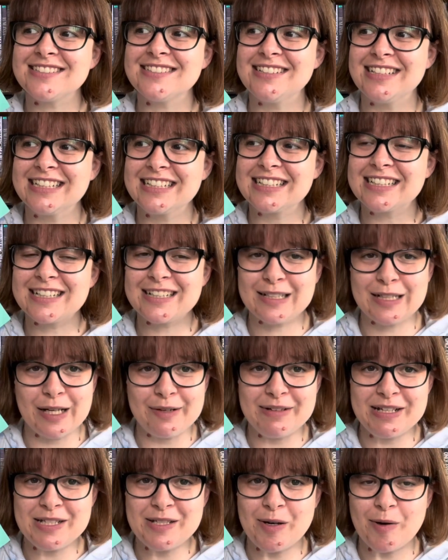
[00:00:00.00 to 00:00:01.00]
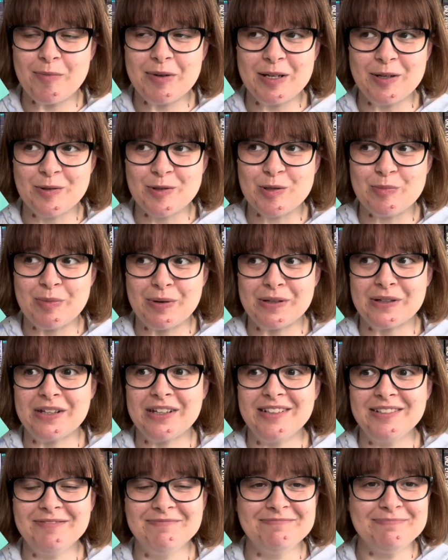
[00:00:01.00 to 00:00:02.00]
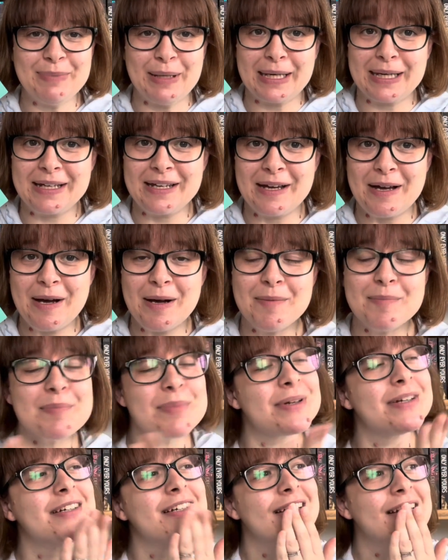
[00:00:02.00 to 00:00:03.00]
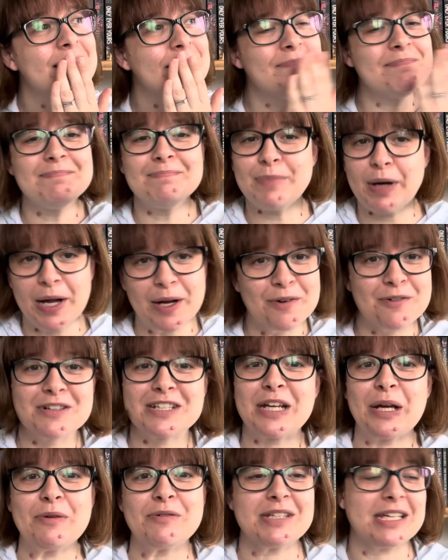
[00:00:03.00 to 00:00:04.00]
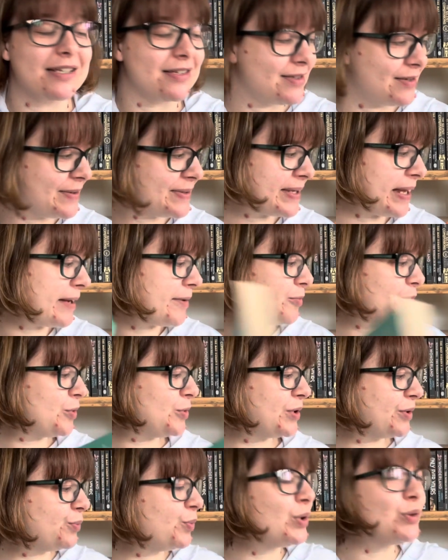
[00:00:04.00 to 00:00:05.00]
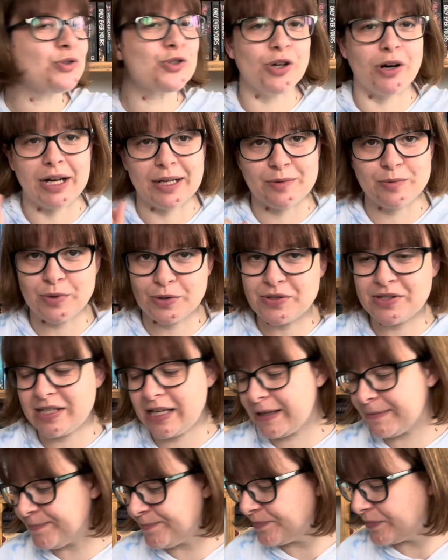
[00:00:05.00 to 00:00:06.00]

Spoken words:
Like Chloe told me not to bother picking it up, but I already owned it. So I was like, we'll try, we'll see.